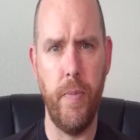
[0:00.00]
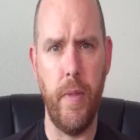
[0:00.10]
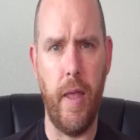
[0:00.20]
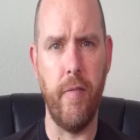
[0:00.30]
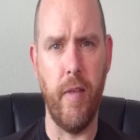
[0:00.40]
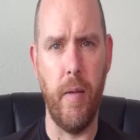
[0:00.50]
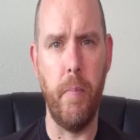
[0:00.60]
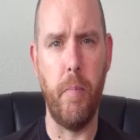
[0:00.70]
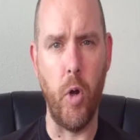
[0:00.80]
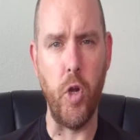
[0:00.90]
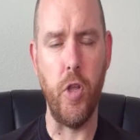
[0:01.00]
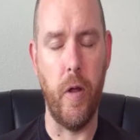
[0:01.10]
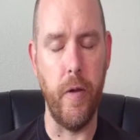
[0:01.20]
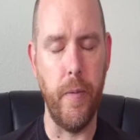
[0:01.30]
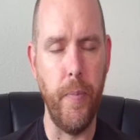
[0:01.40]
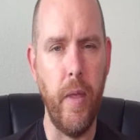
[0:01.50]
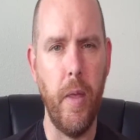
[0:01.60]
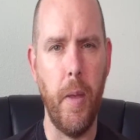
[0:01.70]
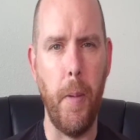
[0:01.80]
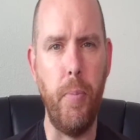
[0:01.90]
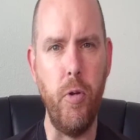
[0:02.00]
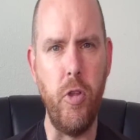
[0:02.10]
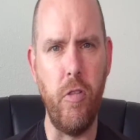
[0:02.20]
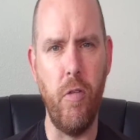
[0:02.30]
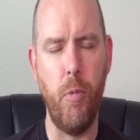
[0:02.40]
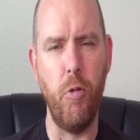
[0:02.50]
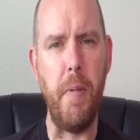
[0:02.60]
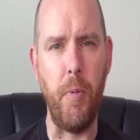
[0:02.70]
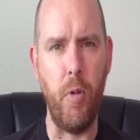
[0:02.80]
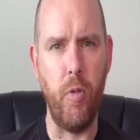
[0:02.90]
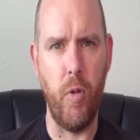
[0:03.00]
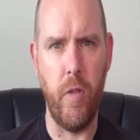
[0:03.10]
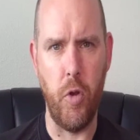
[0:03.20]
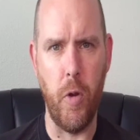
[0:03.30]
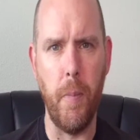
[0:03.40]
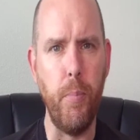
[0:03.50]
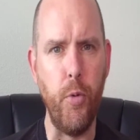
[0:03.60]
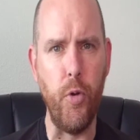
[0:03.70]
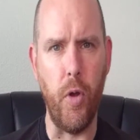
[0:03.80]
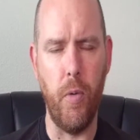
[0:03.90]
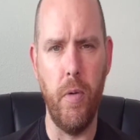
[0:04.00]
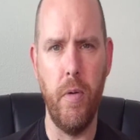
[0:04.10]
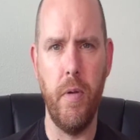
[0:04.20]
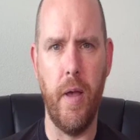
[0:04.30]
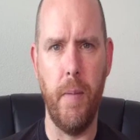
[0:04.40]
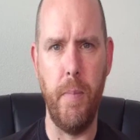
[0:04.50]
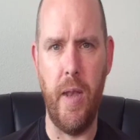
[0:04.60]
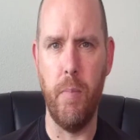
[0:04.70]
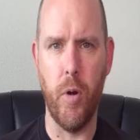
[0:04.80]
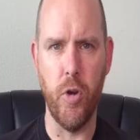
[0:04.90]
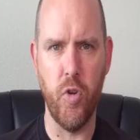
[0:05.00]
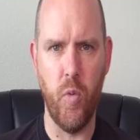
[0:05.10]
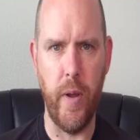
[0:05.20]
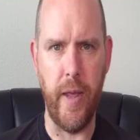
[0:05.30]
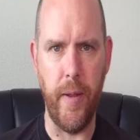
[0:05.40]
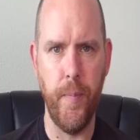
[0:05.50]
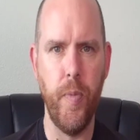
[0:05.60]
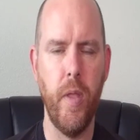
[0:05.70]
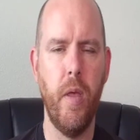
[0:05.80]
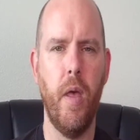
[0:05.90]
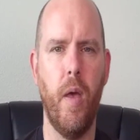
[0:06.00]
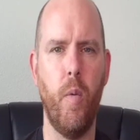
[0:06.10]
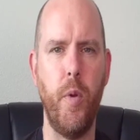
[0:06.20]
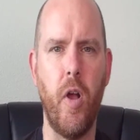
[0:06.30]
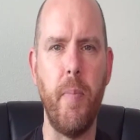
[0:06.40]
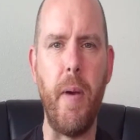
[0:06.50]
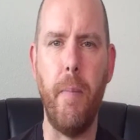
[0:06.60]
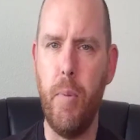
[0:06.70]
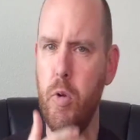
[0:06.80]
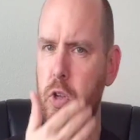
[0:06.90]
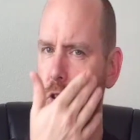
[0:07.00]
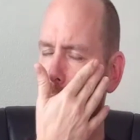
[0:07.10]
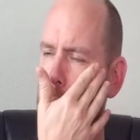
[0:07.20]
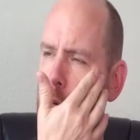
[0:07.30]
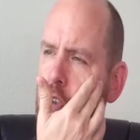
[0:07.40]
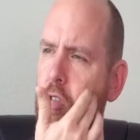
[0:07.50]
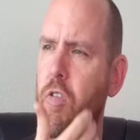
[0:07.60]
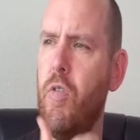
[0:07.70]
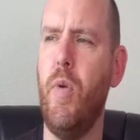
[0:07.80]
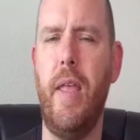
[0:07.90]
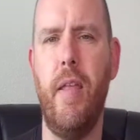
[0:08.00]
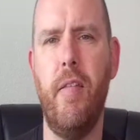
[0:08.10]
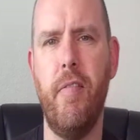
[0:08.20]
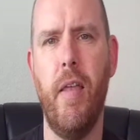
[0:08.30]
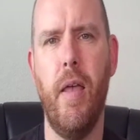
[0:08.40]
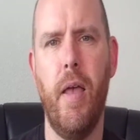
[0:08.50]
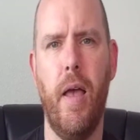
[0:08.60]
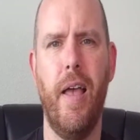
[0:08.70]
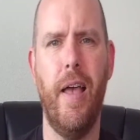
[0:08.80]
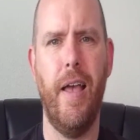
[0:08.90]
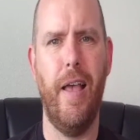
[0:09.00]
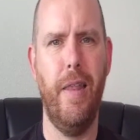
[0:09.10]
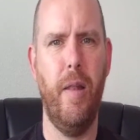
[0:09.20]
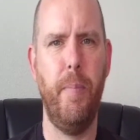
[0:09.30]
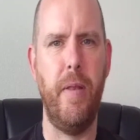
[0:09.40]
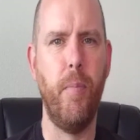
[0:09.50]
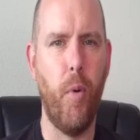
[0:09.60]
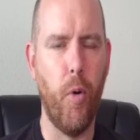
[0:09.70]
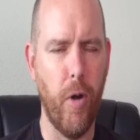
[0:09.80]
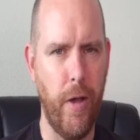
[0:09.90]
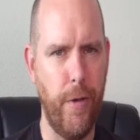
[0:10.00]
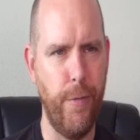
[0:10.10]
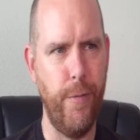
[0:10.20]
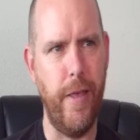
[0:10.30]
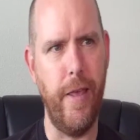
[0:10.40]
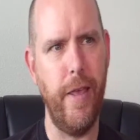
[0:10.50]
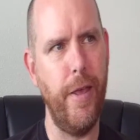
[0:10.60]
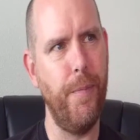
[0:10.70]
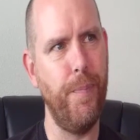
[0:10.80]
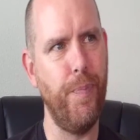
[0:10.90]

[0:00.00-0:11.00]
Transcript: as a martial art. Bujutsu, most people know the term Budo, meaning martial way. And when we talk about Bujutsu is a little bit more of a